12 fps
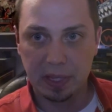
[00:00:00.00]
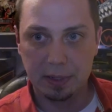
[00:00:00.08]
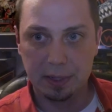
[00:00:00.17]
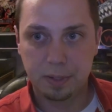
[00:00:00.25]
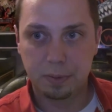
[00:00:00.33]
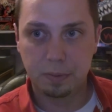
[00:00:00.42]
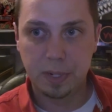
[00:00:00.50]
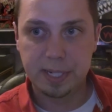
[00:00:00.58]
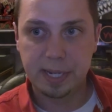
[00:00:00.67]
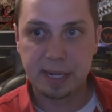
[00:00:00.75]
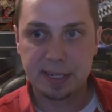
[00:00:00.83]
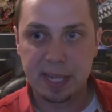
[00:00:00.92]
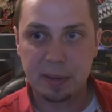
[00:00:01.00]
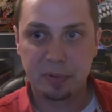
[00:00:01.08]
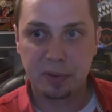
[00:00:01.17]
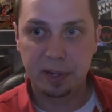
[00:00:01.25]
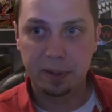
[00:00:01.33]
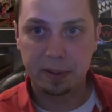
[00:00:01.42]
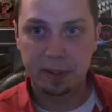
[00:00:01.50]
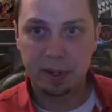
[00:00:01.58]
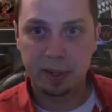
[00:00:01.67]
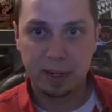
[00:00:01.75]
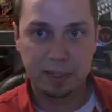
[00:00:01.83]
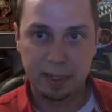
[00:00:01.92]
So once I got to that point,
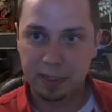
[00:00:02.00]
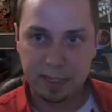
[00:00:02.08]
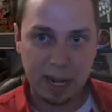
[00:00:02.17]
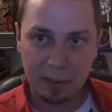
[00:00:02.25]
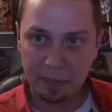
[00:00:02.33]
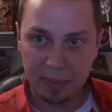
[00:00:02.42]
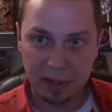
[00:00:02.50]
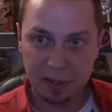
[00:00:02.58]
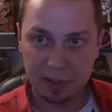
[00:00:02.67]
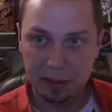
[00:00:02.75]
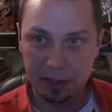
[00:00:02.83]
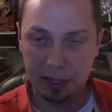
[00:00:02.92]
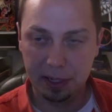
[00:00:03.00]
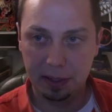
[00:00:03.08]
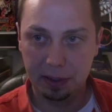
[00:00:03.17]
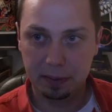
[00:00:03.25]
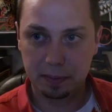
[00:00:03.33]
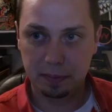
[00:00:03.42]
I said stop, and she